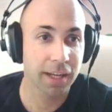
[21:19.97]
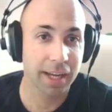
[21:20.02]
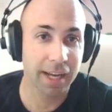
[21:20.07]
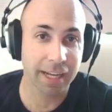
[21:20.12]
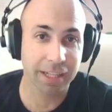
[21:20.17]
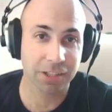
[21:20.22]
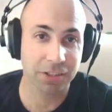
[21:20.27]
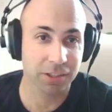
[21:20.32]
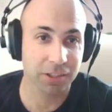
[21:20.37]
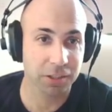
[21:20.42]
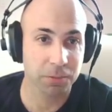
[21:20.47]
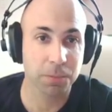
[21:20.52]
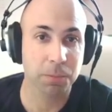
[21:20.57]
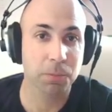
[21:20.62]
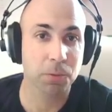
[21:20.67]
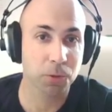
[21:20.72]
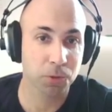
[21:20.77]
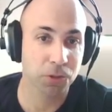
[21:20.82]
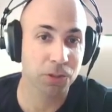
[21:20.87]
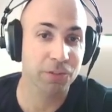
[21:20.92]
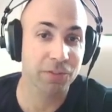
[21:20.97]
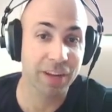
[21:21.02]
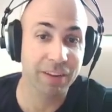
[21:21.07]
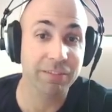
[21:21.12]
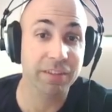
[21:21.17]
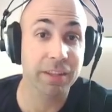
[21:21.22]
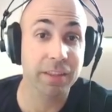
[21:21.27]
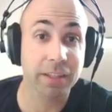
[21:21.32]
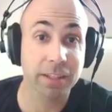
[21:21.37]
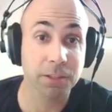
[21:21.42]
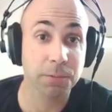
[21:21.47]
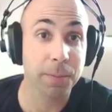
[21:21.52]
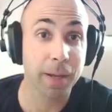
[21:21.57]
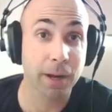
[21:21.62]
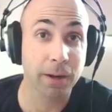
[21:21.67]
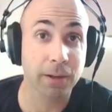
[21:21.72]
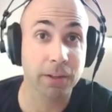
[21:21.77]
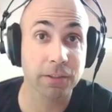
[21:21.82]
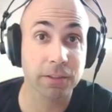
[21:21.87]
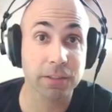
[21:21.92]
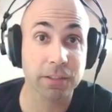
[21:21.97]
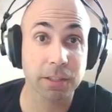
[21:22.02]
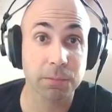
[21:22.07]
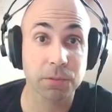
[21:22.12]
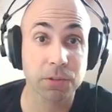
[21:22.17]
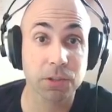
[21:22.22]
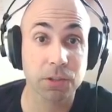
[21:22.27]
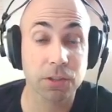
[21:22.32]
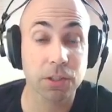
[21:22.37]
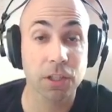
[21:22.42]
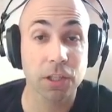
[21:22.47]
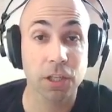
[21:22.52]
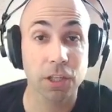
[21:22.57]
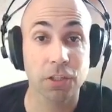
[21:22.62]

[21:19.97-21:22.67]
actually the proportion of everything to power consumption.